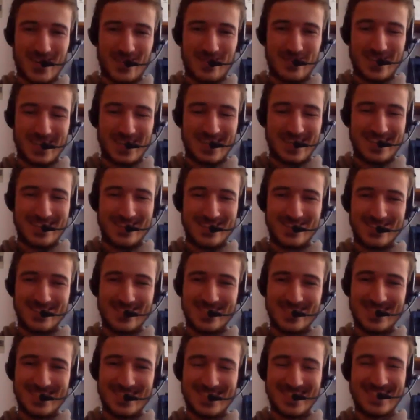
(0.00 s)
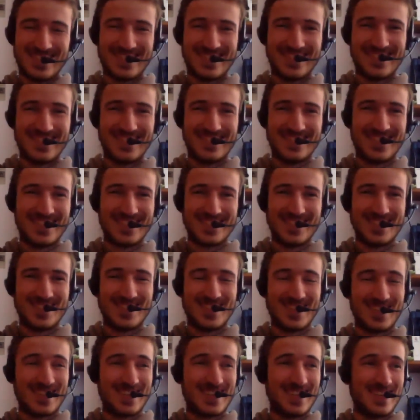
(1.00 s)
it over here, but it doesn't
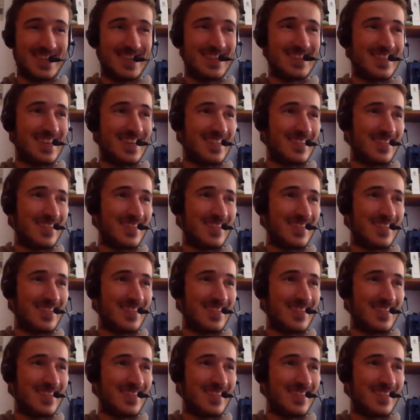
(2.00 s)
sink in either.